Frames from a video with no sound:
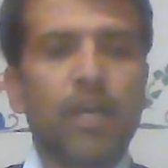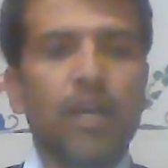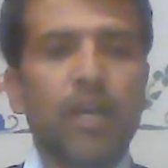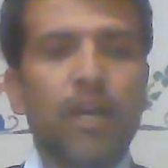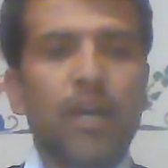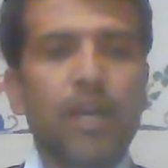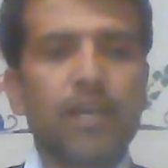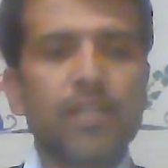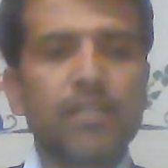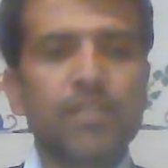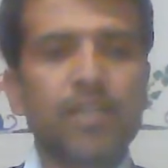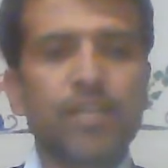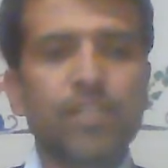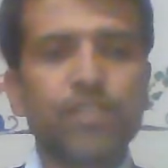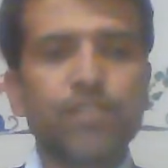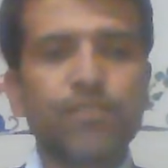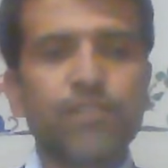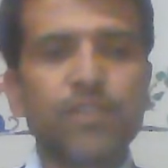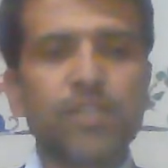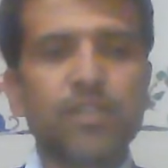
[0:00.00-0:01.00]
A
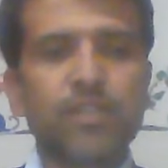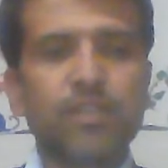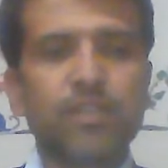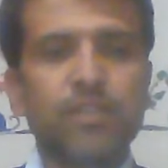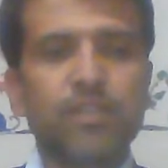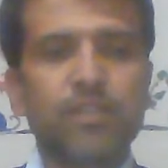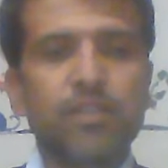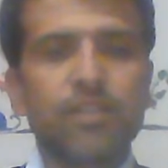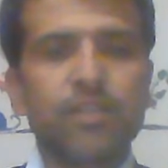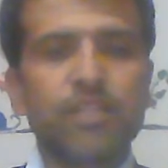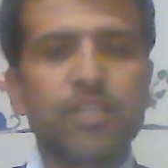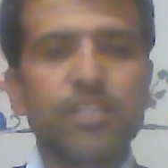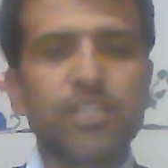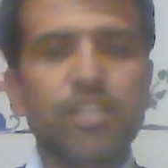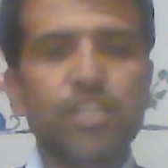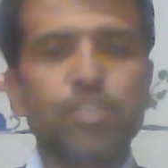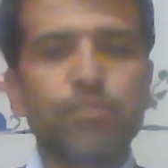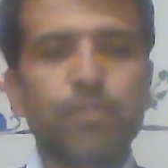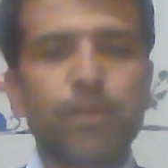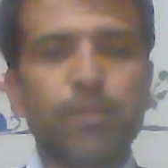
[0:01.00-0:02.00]
scientific
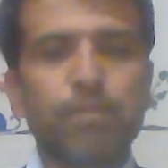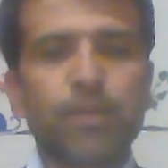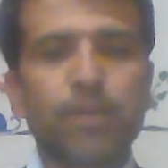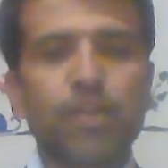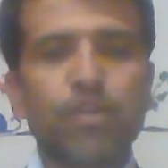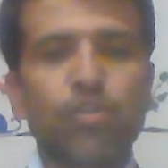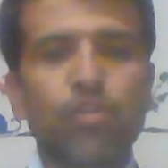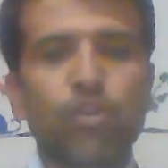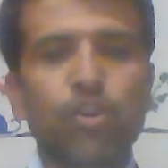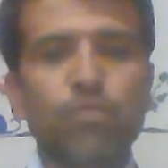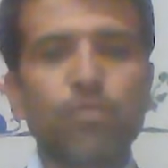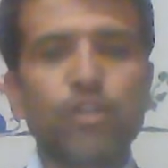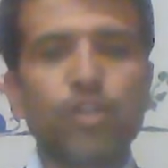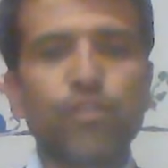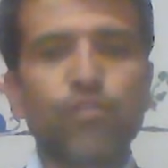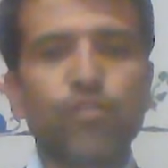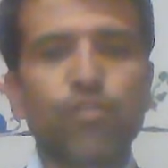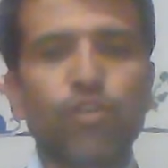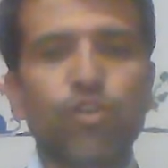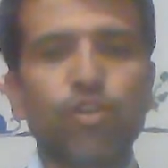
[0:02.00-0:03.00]
research paper
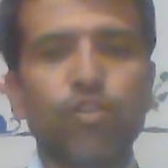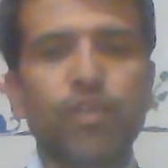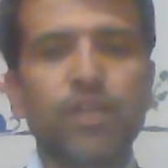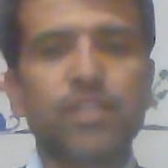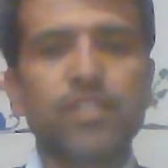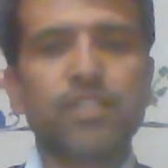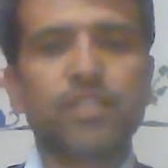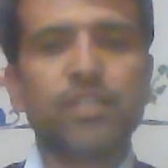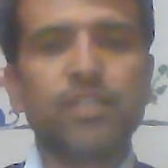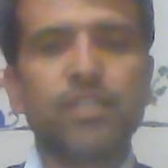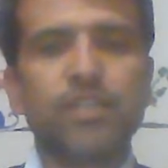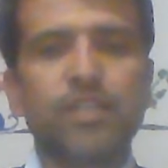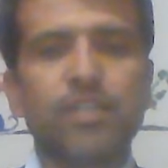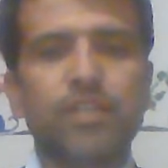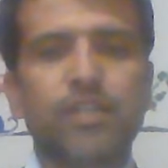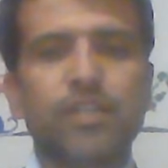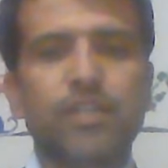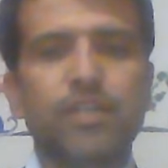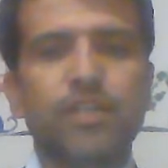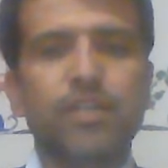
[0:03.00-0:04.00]
normally follow a
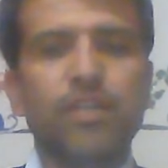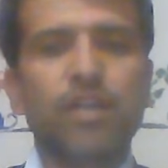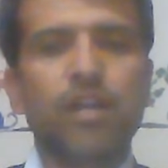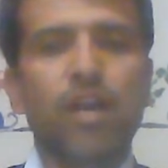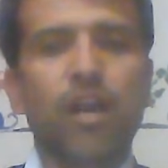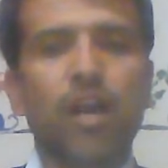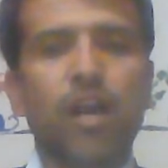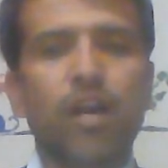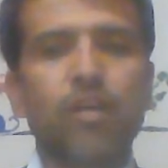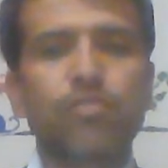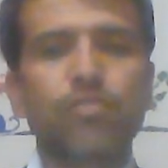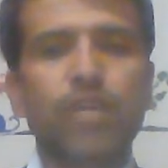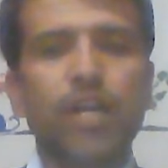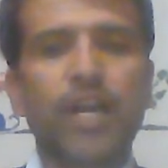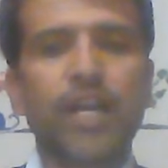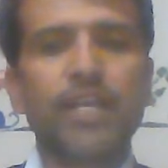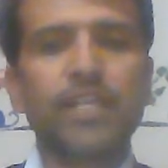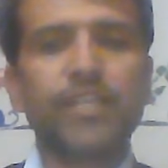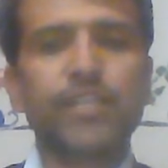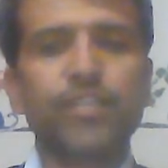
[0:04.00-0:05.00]
standard
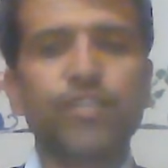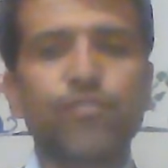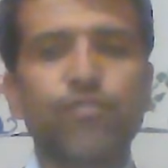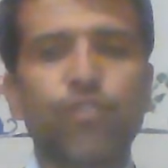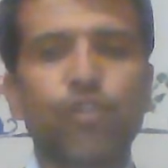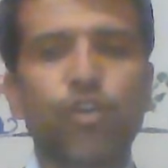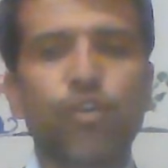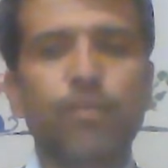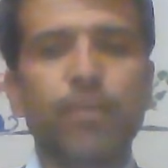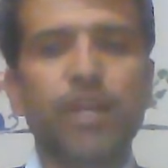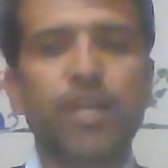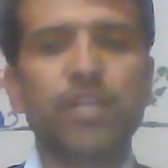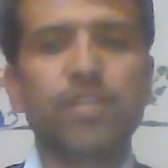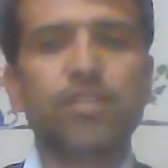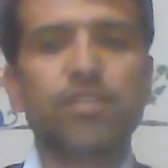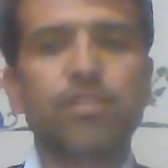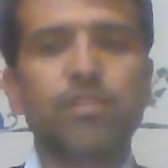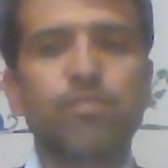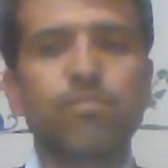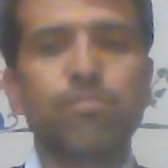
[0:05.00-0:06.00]
outlined in the
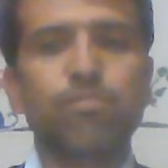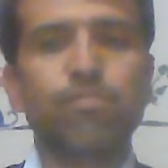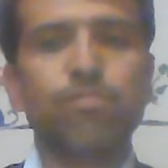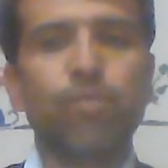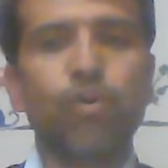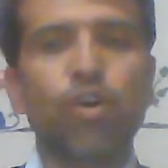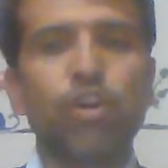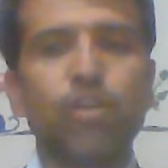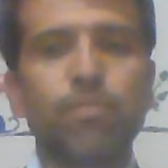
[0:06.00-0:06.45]
format bold